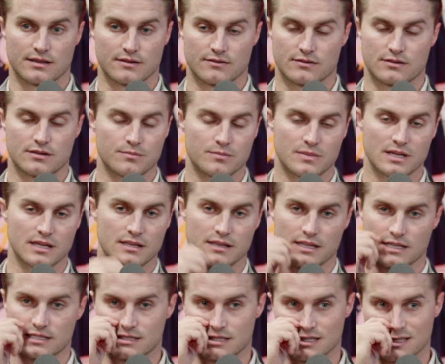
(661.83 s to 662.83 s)
to me,
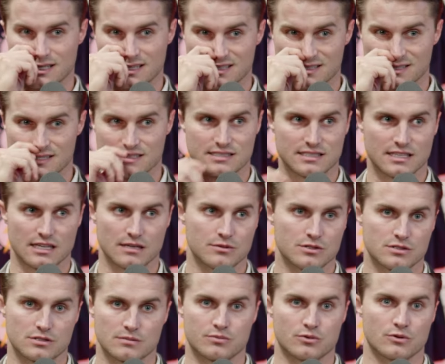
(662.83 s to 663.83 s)
that's the easiest team to
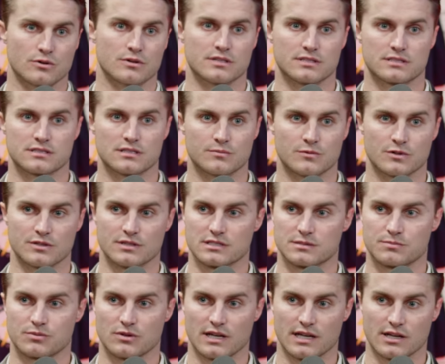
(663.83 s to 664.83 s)
support, is someone
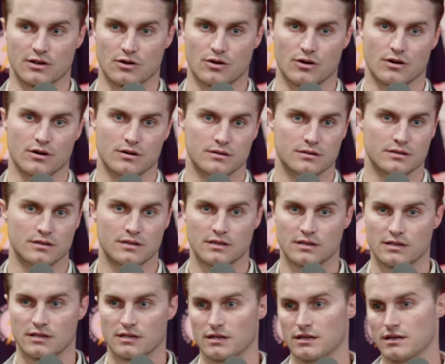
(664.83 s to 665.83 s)
that's playing hard
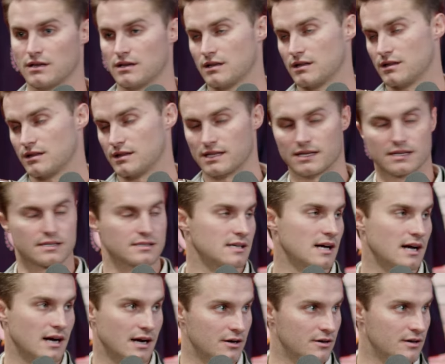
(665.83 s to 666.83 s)
the
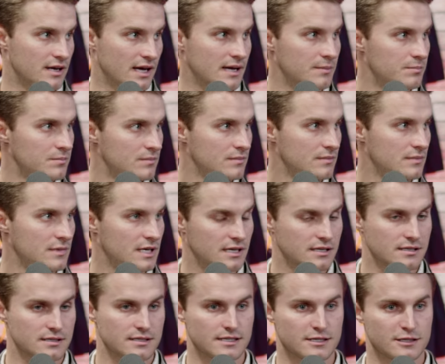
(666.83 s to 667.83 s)
entire game.
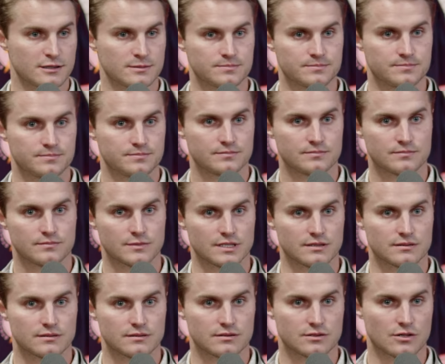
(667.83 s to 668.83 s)
Mm-hmm. And
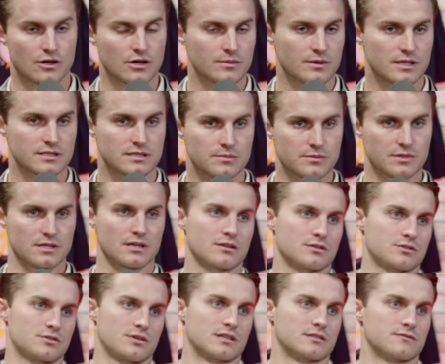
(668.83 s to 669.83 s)
but talk about some of the
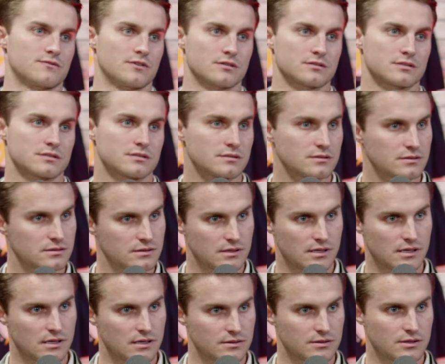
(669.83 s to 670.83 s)
other transfers.
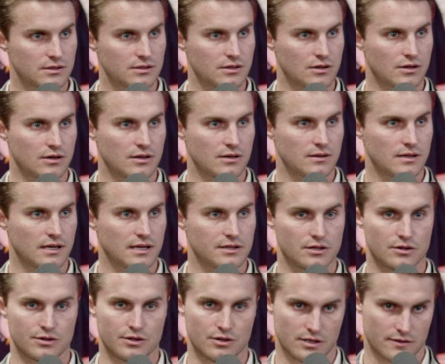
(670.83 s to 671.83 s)
Yeah. Y'all, I
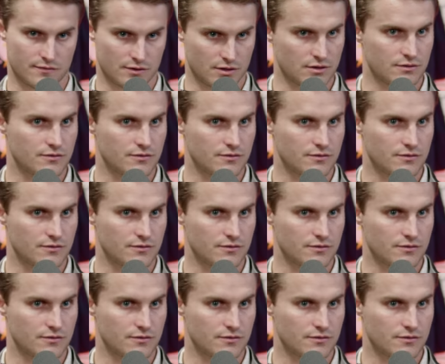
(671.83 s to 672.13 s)
know y'all have a good